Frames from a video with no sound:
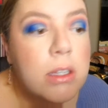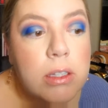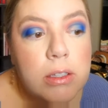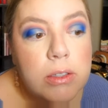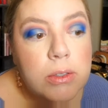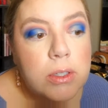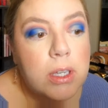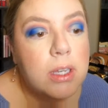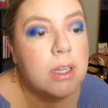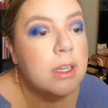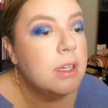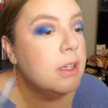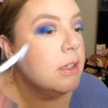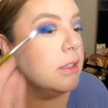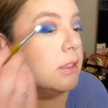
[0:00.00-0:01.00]

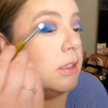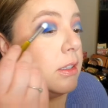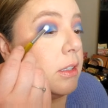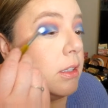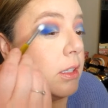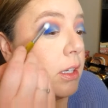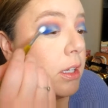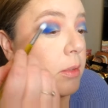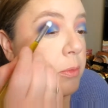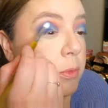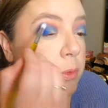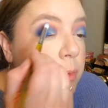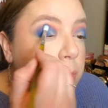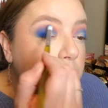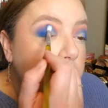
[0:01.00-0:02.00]
Okay,
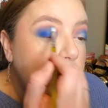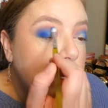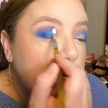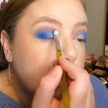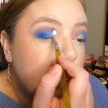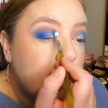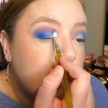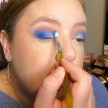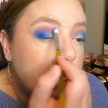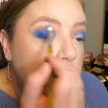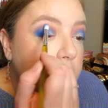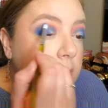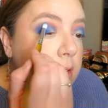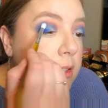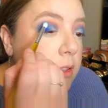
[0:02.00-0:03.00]
I'm really
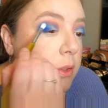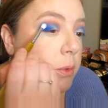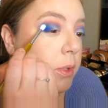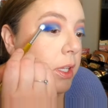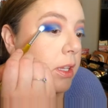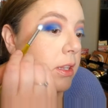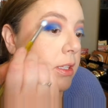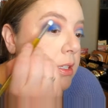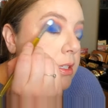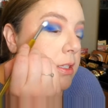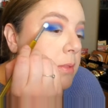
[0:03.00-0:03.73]
liking the way that this